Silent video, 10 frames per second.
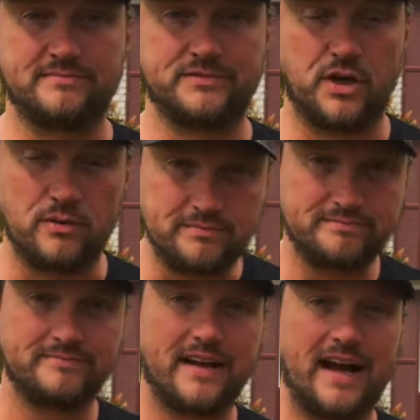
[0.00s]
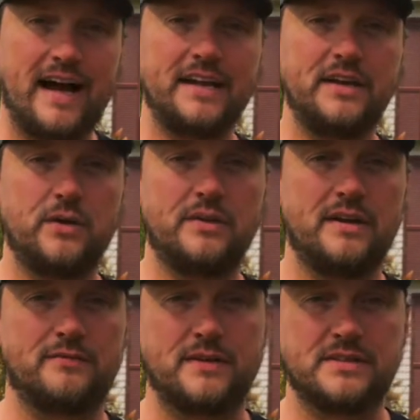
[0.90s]
So how do you know the
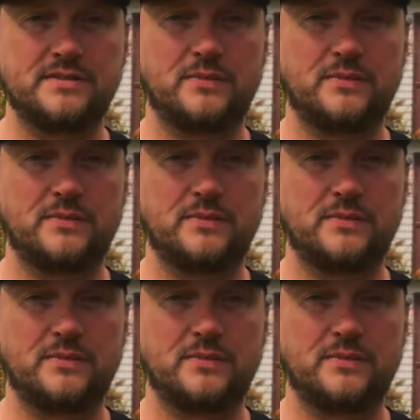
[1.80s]
difference?